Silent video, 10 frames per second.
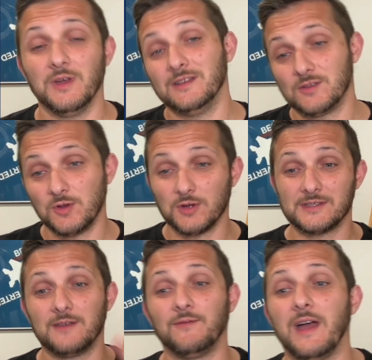And so you're going to
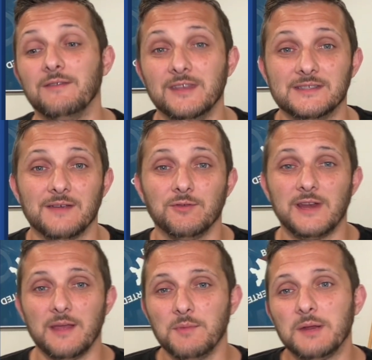send 5 of these every
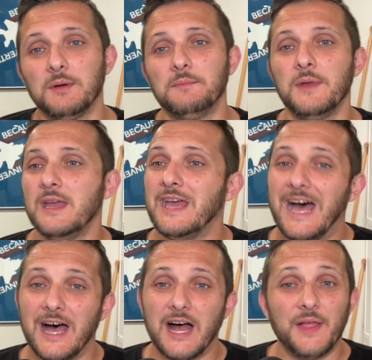day minimum.
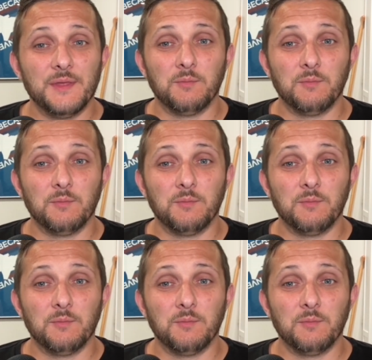The